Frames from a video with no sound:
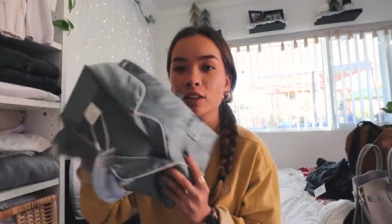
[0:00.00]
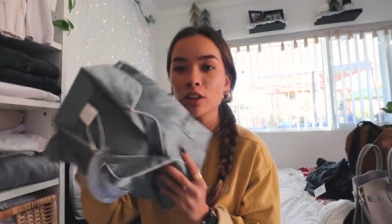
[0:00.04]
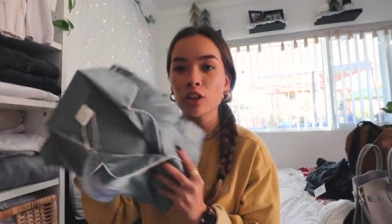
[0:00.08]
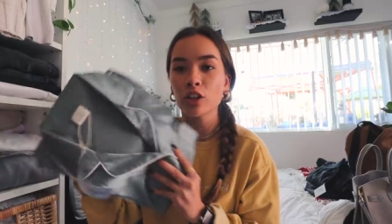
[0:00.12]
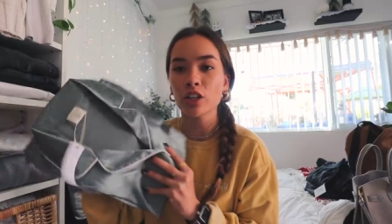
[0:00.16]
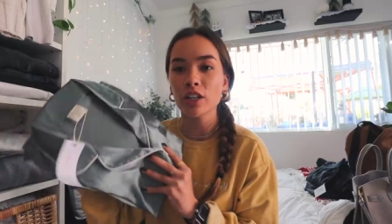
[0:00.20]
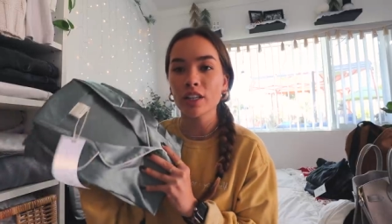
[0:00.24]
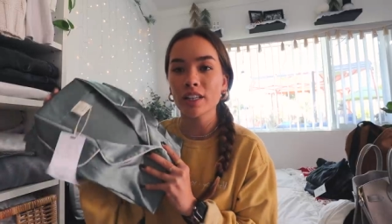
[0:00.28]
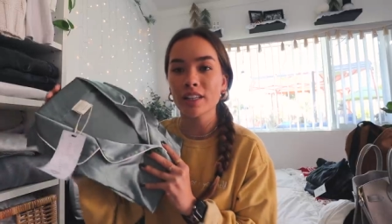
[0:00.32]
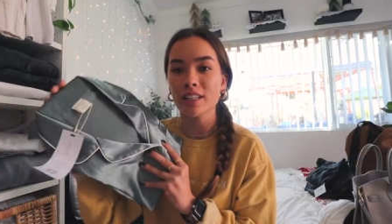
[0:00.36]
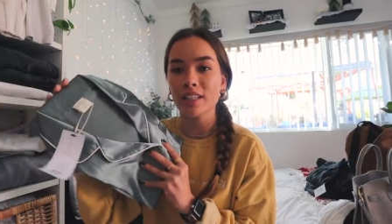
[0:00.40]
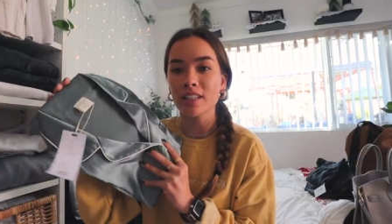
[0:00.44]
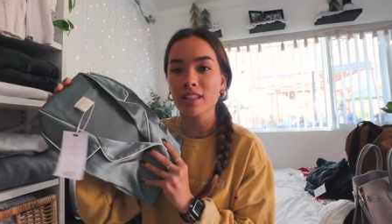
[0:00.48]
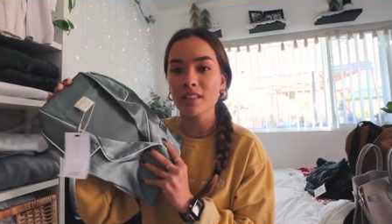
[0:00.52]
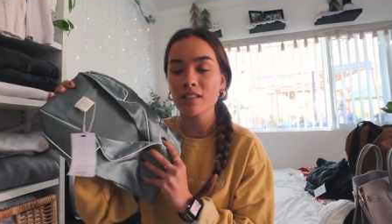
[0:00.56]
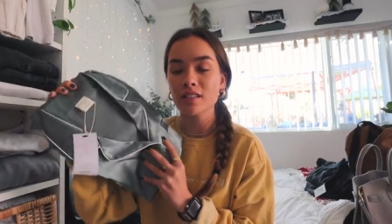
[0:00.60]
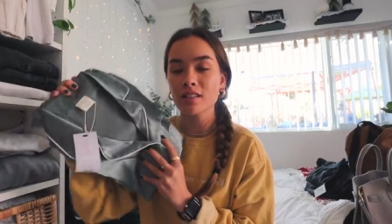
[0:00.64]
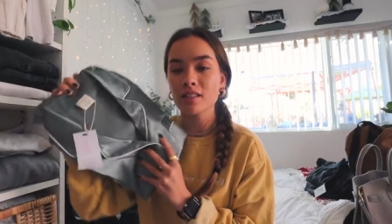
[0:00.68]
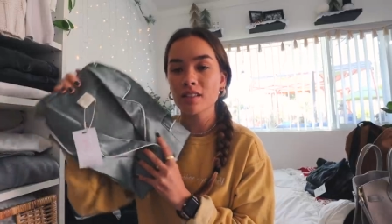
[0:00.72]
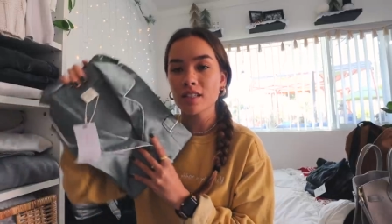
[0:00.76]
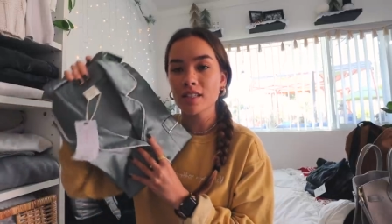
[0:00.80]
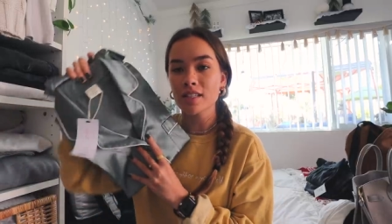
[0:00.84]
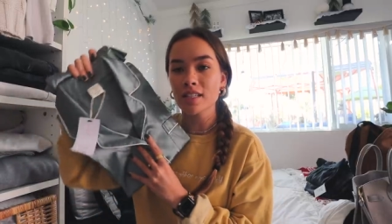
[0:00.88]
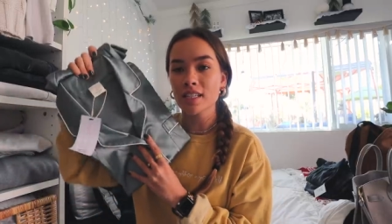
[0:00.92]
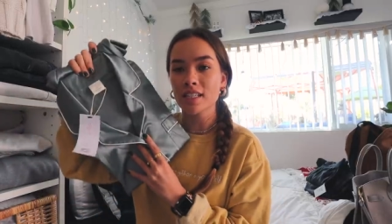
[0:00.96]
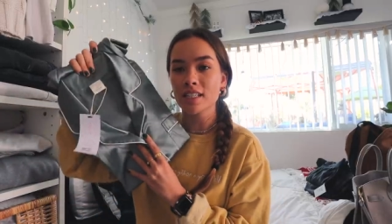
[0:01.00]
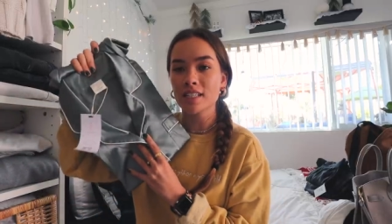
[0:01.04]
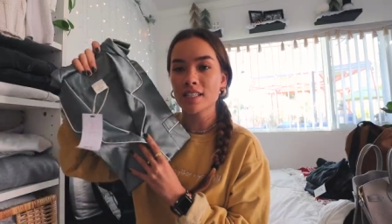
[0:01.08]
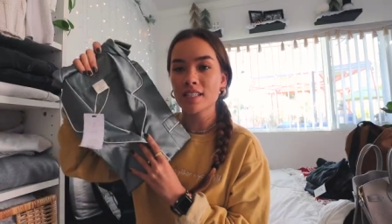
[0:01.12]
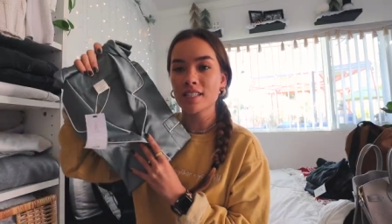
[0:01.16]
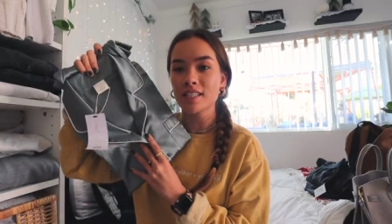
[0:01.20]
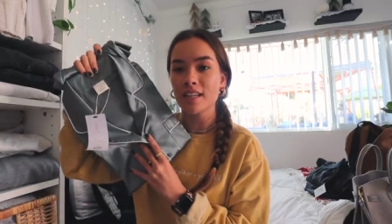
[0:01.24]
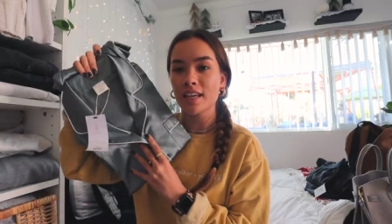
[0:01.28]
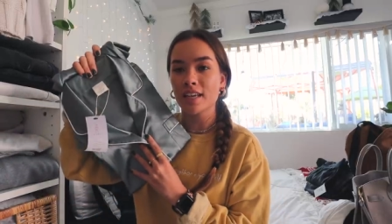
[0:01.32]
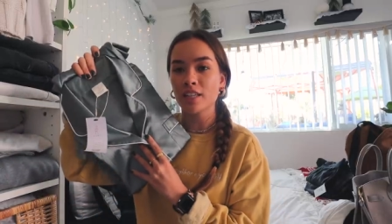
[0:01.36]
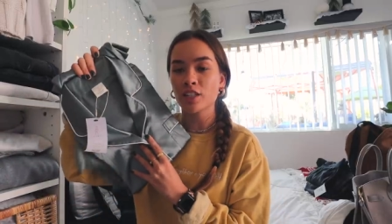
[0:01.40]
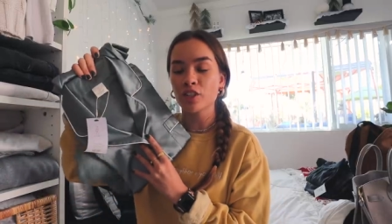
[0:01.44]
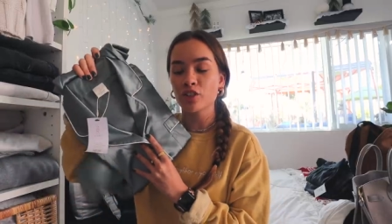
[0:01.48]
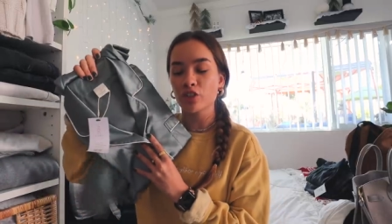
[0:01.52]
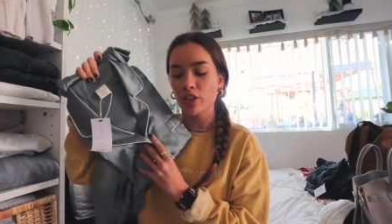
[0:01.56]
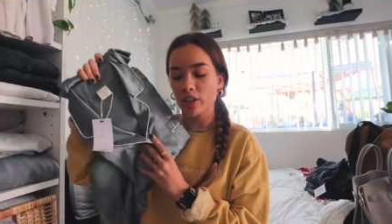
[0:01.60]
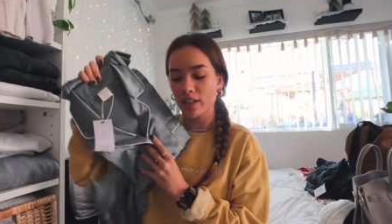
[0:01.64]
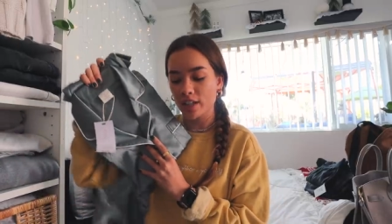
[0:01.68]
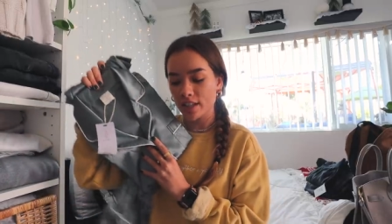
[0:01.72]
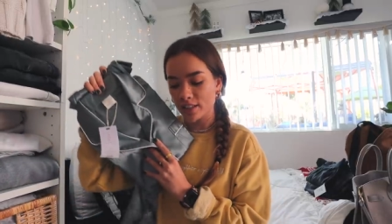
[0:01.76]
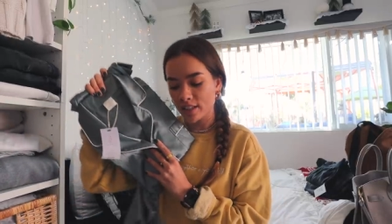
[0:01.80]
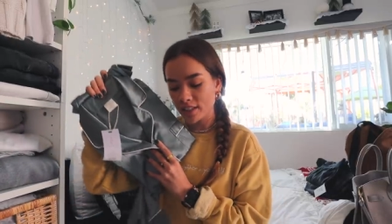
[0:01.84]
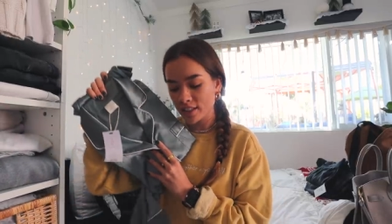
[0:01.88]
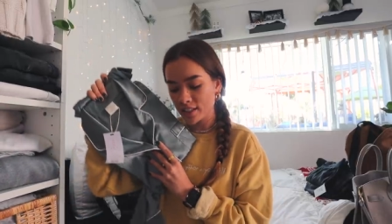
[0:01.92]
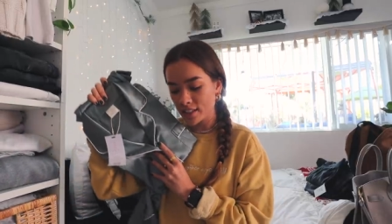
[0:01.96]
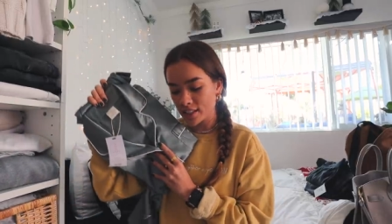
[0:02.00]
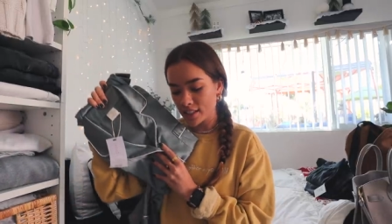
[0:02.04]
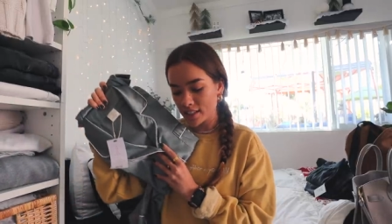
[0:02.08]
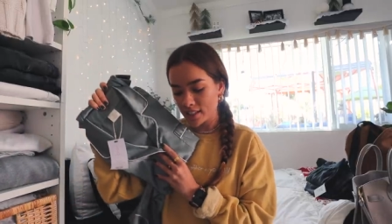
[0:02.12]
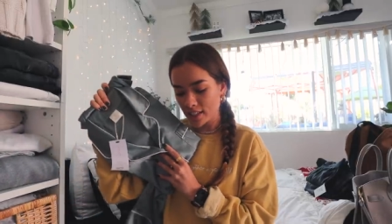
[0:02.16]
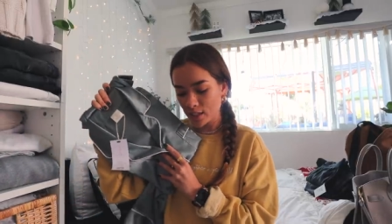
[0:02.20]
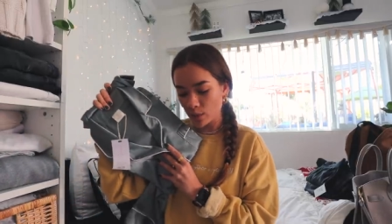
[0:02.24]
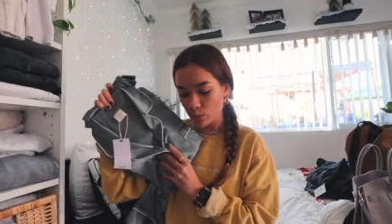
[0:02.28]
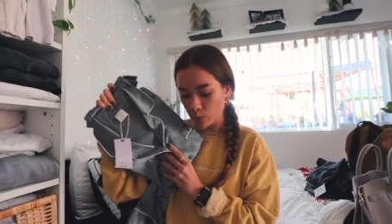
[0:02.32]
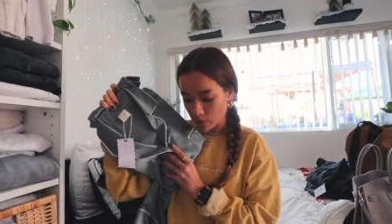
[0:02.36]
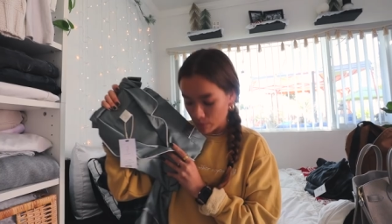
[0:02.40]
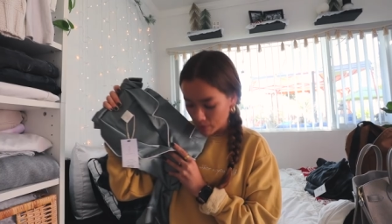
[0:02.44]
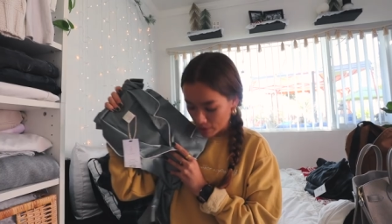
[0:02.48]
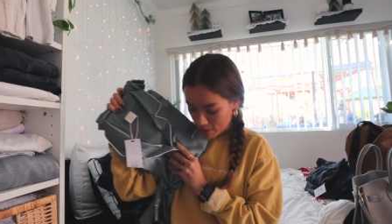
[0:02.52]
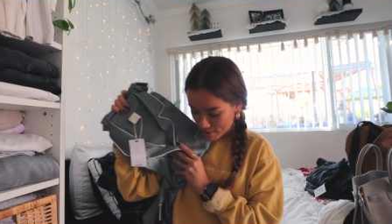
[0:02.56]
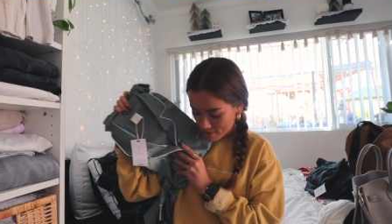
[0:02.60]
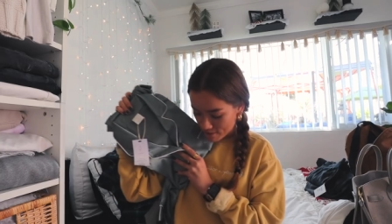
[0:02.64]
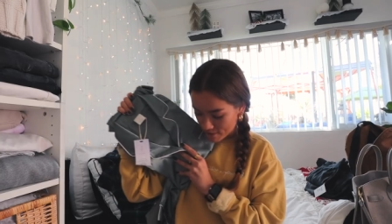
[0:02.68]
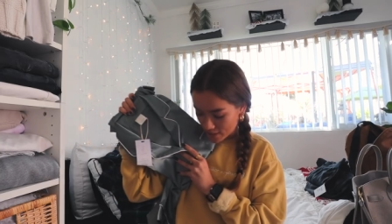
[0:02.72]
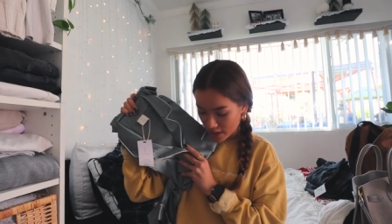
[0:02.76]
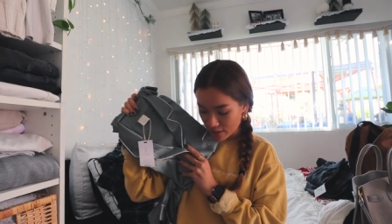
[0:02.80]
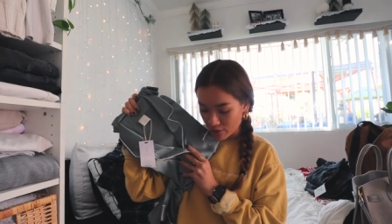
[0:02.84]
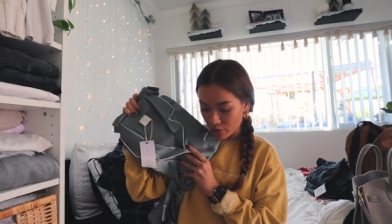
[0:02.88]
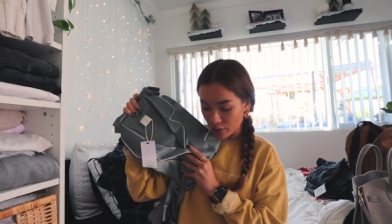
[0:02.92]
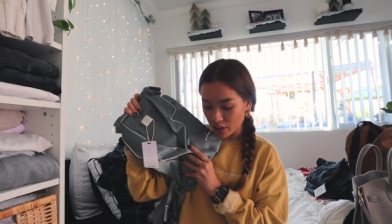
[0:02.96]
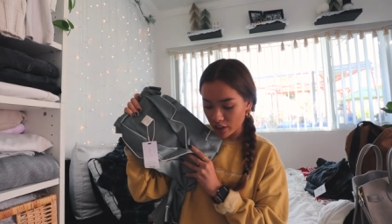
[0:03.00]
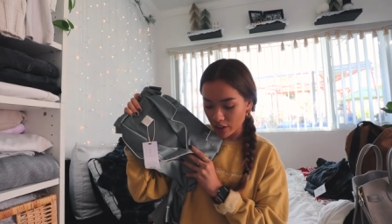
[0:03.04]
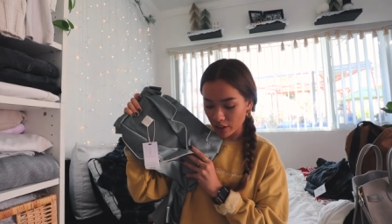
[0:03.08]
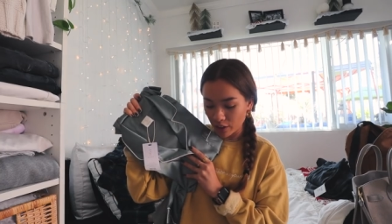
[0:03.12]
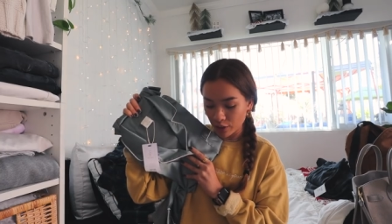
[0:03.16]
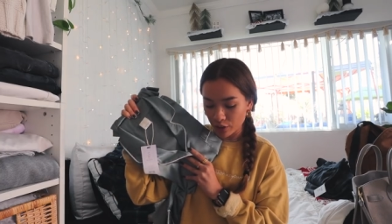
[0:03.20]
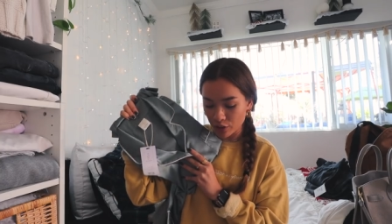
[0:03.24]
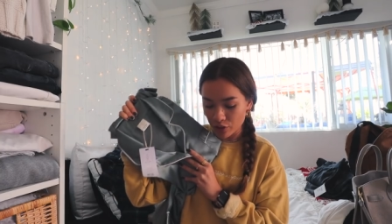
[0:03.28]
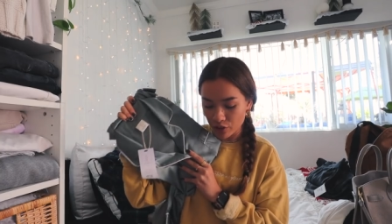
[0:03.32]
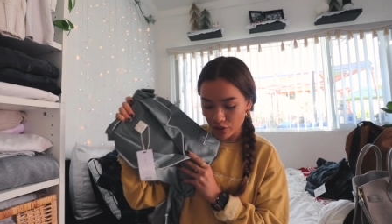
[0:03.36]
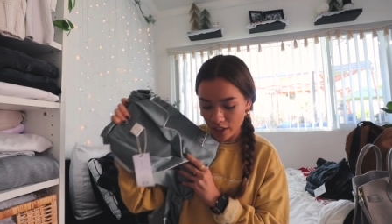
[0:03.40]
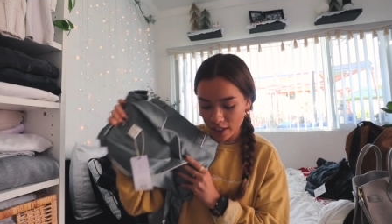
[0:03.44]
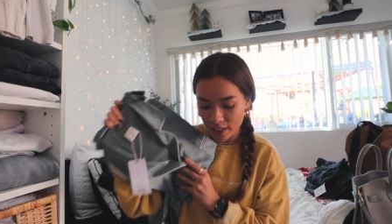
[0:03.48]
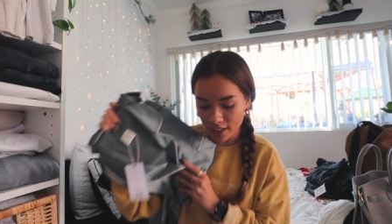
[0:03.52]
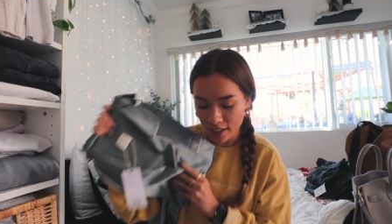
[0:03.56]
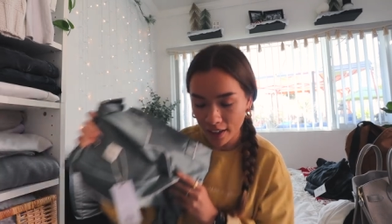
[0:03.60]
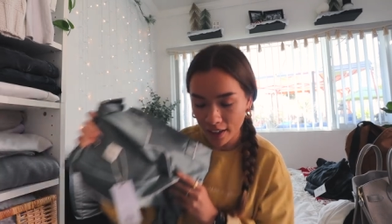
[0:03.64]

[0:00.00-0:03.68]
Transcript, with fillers: Look at this. It's like a sage green. I think this is like one of my favorite colors right